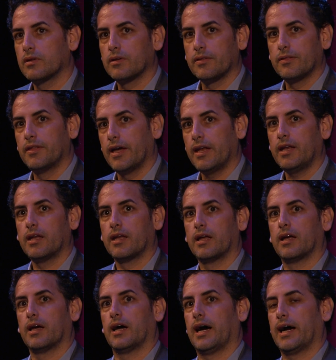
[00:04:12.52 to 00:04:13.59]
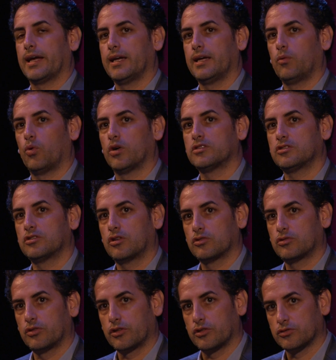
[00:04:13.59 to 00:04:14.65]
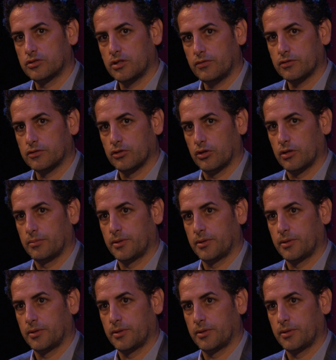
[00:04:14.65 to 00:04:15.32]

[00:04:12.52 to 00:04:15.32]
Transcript: then I wanted to go to the conservatory